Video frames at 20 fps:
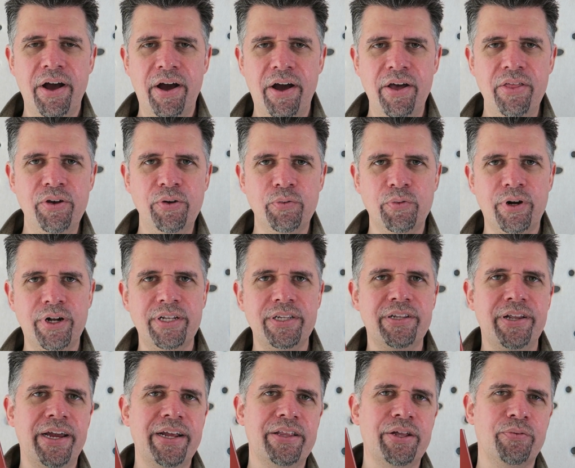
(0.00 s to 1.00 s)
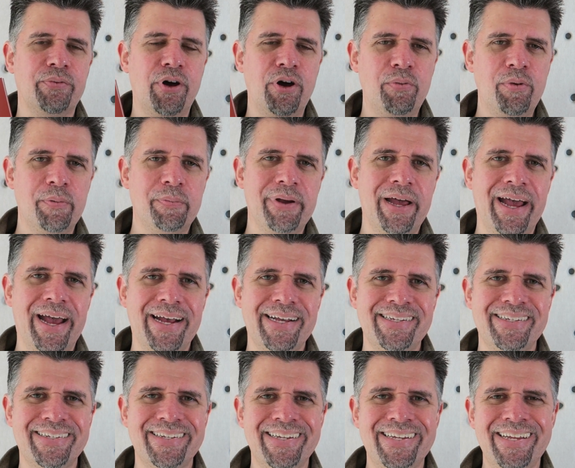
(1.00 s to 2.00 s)
Other ones, like the Roma
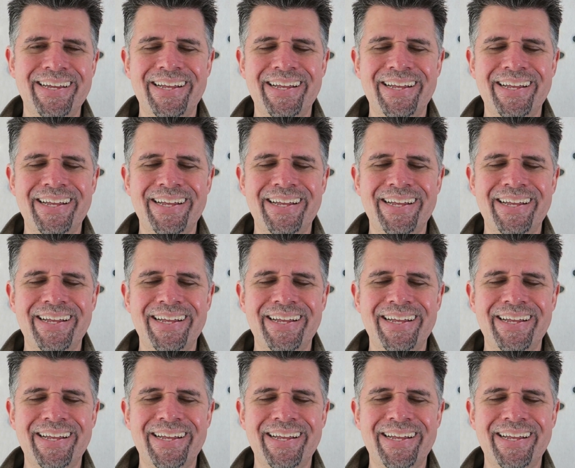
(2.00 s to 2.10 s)
Pass,